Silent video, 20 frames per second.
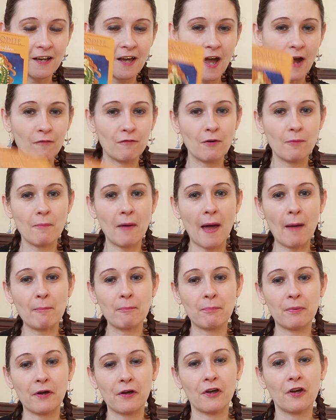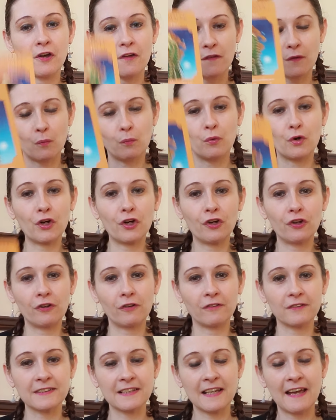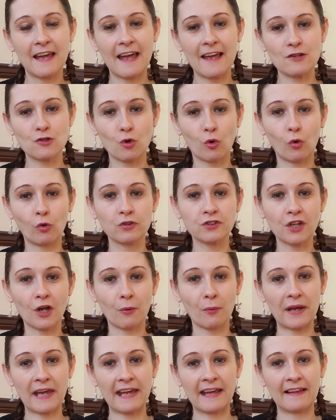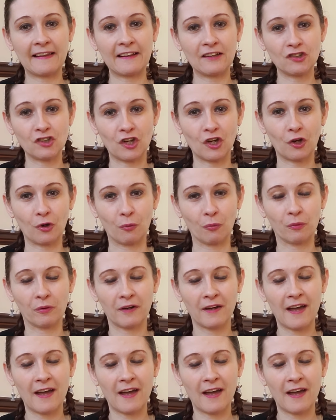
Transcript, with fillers: And remember, the world is also healing you.